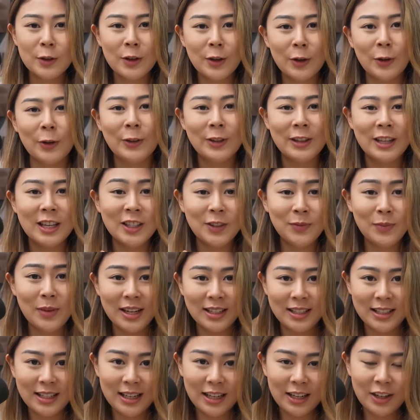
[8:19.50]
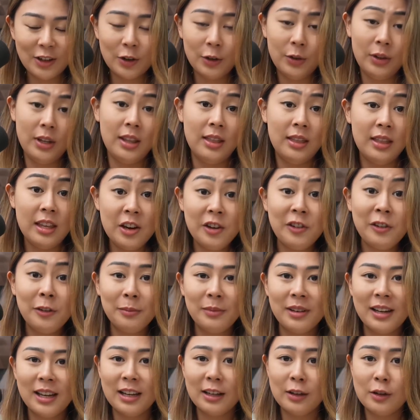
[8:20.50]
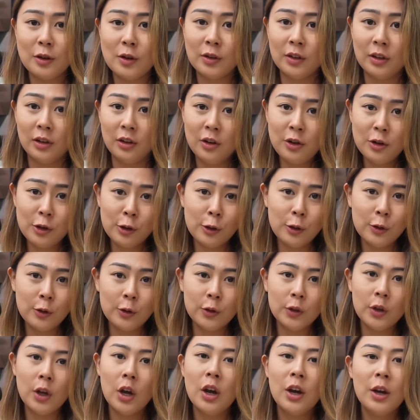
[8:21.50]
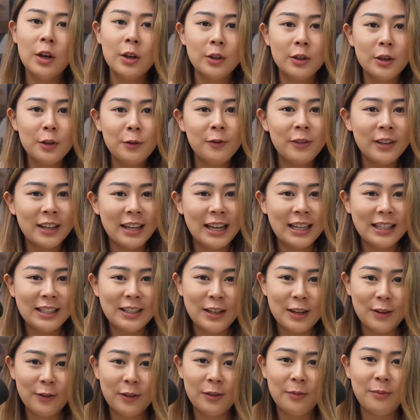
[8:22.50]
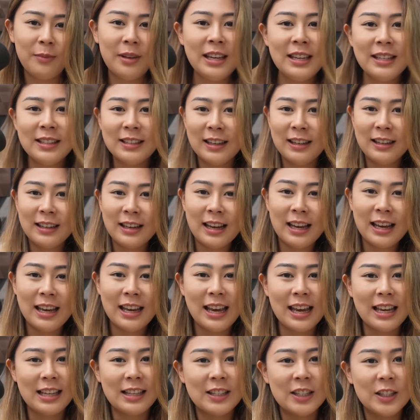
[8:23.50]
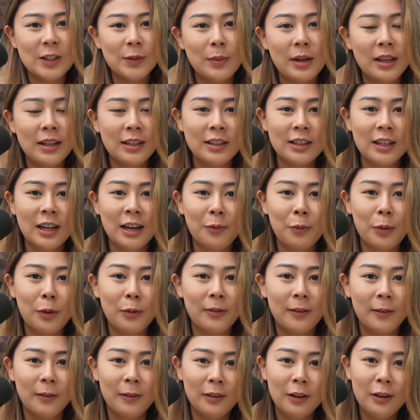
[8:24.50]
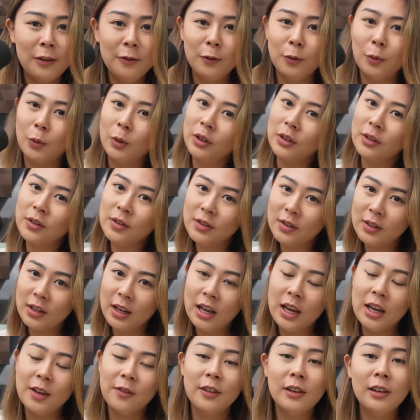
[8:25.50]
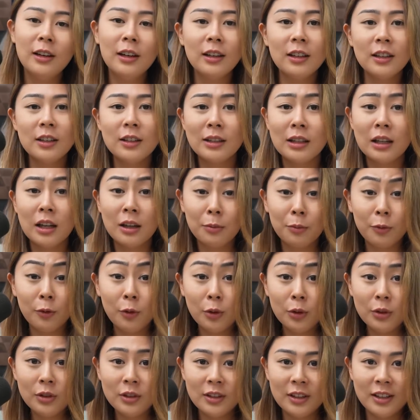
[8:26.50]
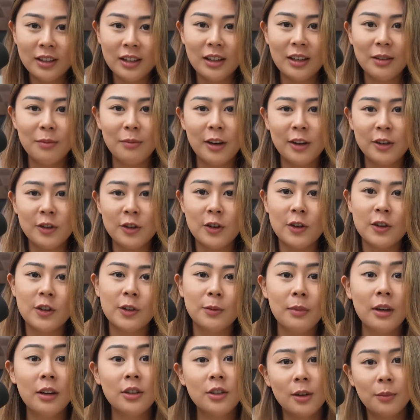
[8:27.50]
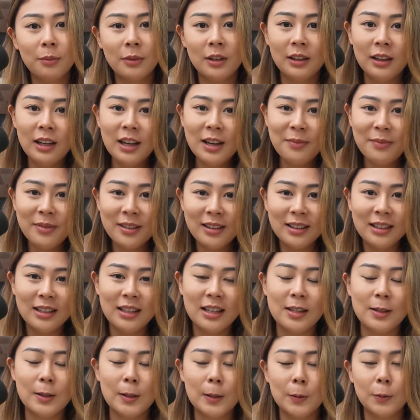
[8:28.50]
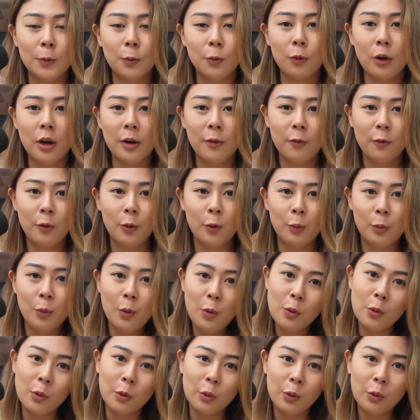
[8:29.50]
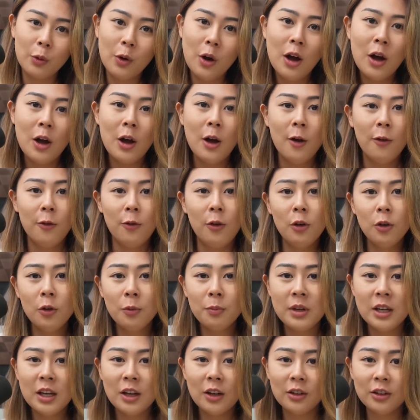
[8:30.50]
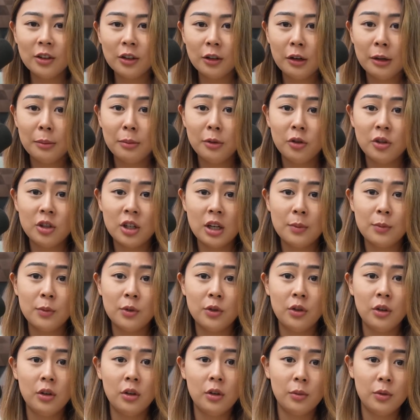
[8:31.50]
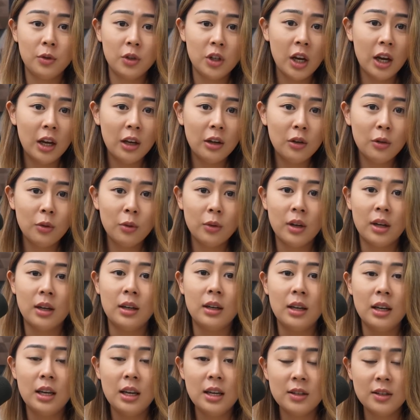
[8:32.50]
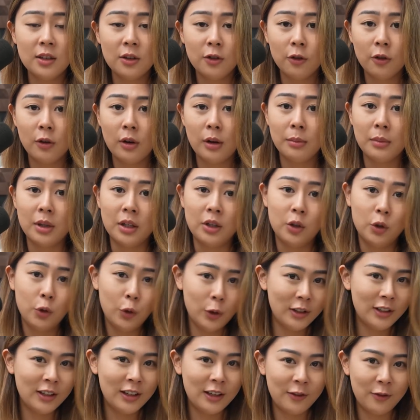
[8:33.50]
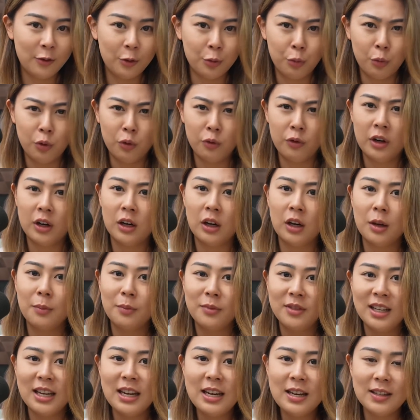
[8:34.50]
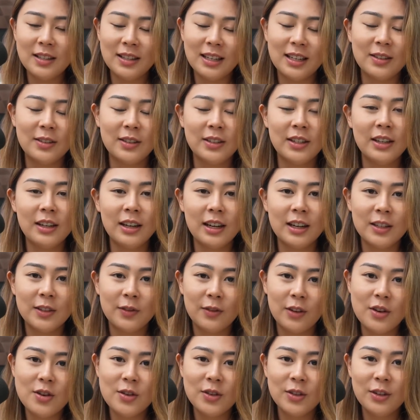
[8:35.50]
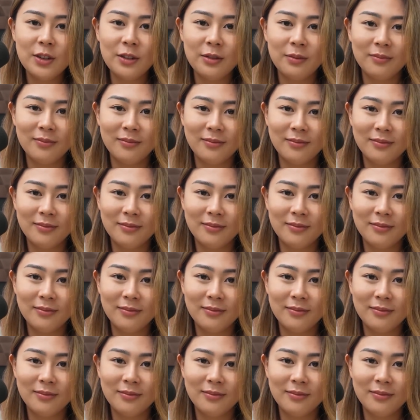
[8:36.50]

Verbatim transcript: So that's my take on Ethereum Layer 2 solutions. Don't forget to have an amazing day and spend time with your loved ones. If you like this type of content, make sure you smash up the like button and subscribe for more. Follow me on the Crypto Gems YouTube channel and Instagram and Twitter for more regular updates, and see you guys very soon.